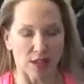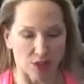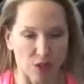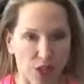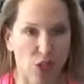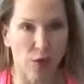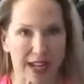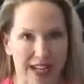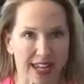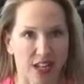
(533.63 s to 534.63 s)
Do this
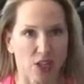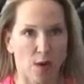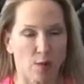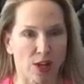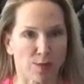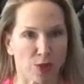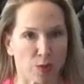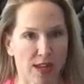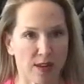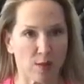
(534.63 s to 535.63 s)
quickly, don't rest
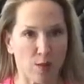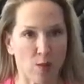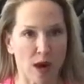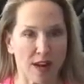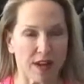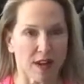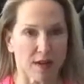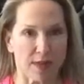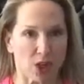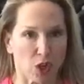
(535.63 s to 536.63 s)
between. 1,
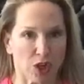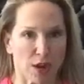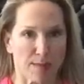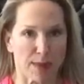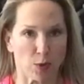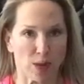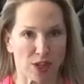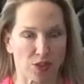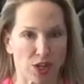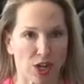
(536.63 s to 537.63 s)
make sure you don't bump the weights
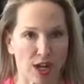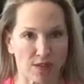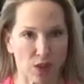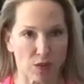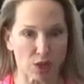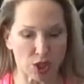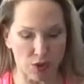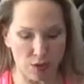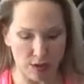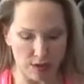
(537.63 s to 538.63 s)
on the side of you.
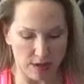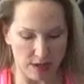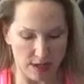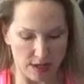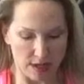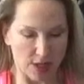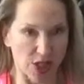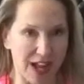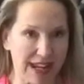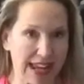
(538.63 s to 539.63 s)
2,
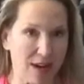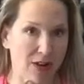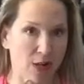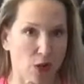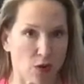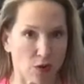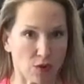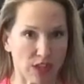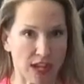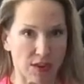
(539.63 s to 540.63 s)
slightly out like
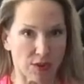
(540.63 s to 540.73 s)
Concorde, yeah?